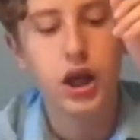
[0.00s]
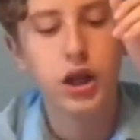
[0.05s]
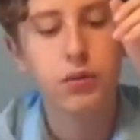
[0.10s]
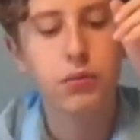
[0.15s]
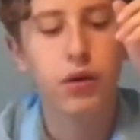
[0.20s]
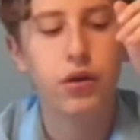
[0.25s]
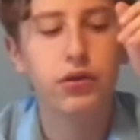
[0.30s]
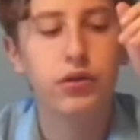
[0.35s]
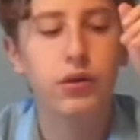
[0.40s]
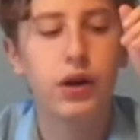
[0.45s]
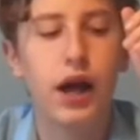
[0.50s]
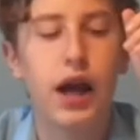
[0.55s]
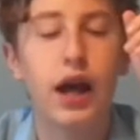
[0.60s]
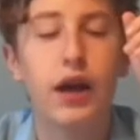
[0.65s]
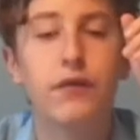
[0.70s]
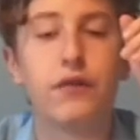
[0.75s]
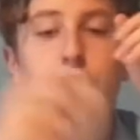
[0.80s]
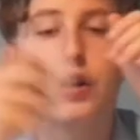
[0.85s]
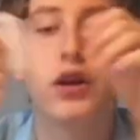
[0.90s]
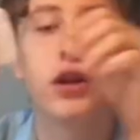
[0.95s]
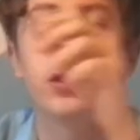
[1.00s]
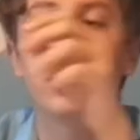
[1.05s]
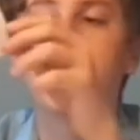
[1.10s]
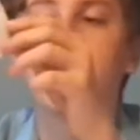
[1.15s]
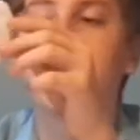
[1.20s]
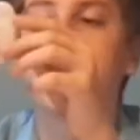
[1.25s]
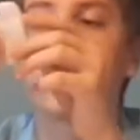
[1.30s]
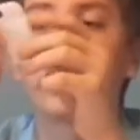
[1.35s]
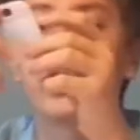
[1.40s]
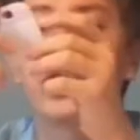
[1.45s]
You also have
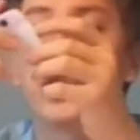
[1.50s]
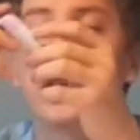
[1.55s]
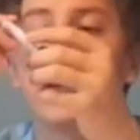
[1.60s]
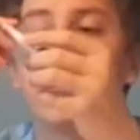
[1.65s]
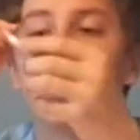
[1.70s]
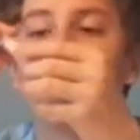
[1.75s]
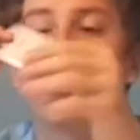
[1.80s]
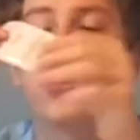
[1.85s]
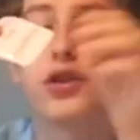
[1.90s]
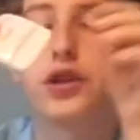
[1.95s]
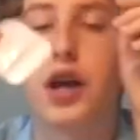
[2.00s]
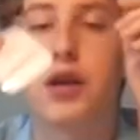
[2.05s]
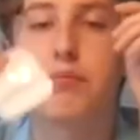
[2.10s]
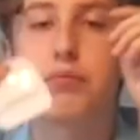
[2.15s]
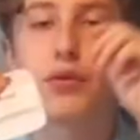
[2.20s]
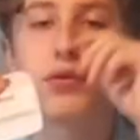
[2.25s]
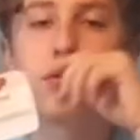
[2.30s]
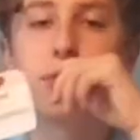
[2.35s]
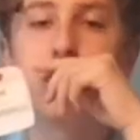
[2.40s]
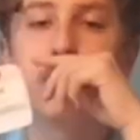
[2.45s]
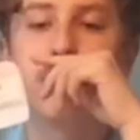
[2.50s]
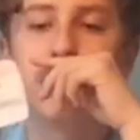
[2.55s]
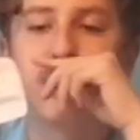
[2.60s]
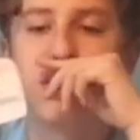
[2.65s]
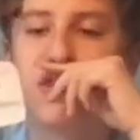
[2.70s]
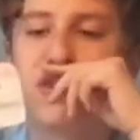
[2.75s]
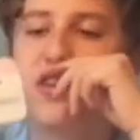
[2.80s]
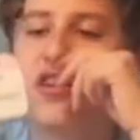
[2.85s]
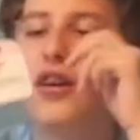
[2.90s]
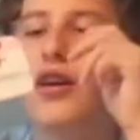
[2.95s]
your Cricut scraper
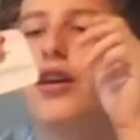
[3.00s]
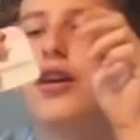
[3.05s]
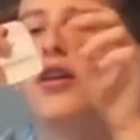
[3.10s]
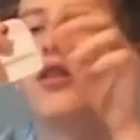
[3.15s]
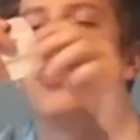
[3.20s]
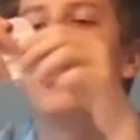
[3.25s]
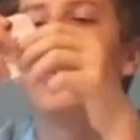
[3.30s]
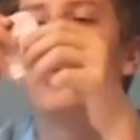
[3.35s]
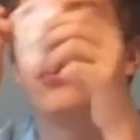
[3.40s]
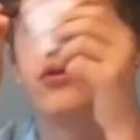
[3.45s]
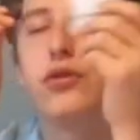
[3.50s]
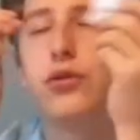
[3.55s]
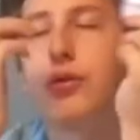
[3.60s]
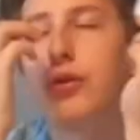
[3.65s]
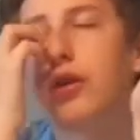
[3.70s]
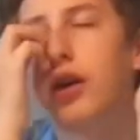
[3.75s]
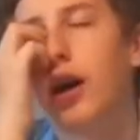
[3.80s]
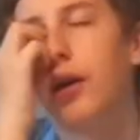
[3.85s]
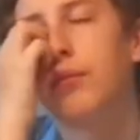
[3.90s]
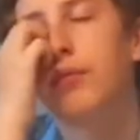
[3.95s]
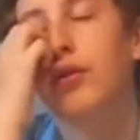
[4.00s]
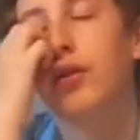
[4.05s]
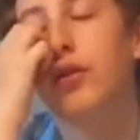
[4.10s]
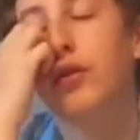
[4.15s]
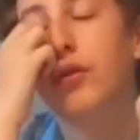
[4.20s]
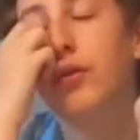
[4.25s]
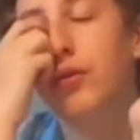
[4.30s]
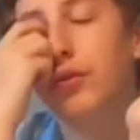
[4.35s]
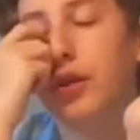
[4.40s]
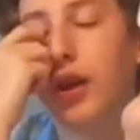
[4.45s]
tool. This tool comes in
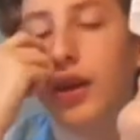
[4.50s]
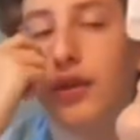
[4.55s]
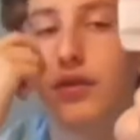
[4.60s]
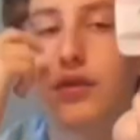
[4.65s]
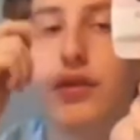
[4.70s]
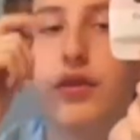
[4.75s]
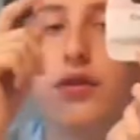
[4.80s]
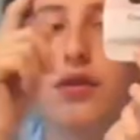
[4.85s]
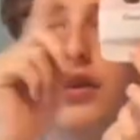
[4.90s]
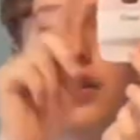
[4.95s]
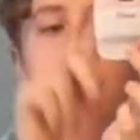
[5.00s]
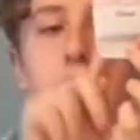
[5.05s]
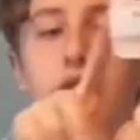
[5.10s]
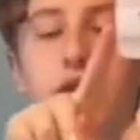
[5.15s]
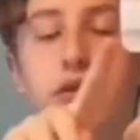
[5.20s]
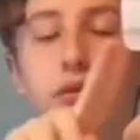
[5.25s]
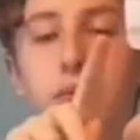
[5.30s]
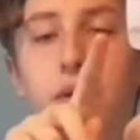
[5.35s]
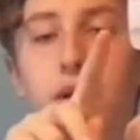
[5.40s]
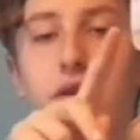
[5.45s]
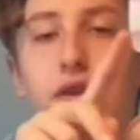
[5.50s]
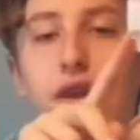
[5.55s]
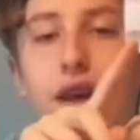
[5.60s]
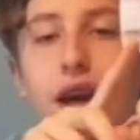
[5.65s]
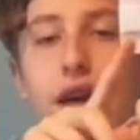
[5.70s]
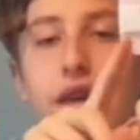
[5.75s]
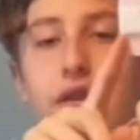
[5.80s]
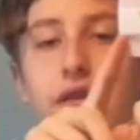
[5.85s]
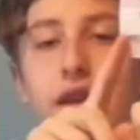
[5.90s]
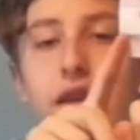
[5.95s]
two sizes, the small
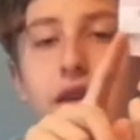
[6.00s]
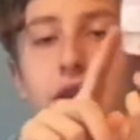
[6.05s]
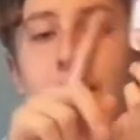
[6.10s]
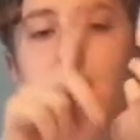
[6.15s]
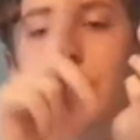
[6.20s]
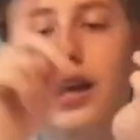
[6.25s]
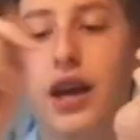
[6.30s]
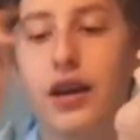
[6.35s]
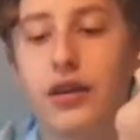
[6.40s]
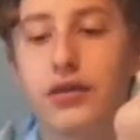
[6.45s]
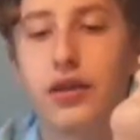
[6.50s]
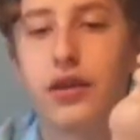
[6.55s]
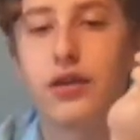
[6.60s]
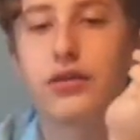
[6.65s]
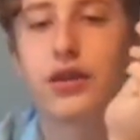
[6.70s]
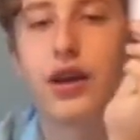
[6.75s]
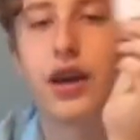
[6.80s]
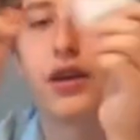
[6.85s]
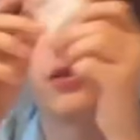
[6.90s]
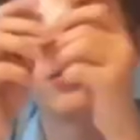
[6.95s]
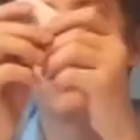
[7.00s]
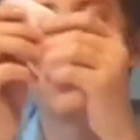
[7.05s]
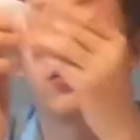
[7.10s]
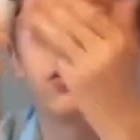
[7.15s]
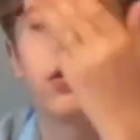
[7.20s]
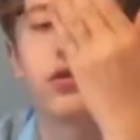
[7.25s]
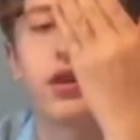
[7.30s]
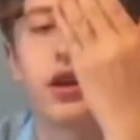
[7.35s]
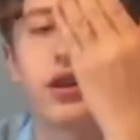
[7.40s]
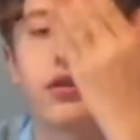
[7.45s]
size and then the XL size, which
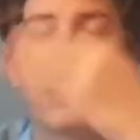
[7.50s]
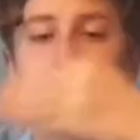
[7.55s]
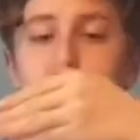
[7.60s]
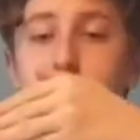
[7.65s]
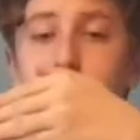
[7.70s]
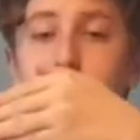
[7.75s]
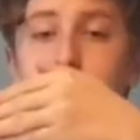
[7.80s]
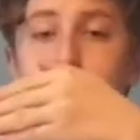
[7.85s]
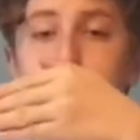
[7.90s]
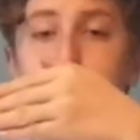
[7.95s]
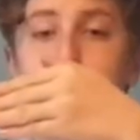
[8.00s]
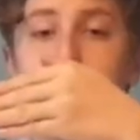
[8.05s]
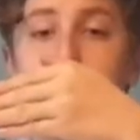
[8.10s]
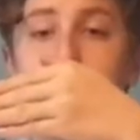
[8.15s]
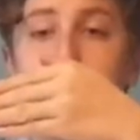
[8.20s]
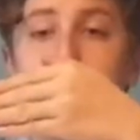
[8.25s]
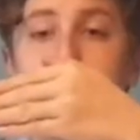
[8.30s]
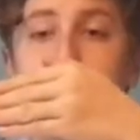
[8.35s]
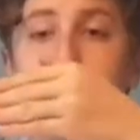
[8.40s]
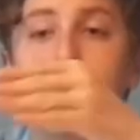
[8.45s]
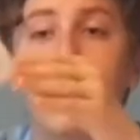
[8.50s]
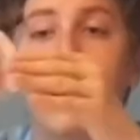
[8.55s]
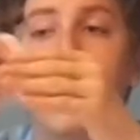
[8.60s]
is the size of my hand.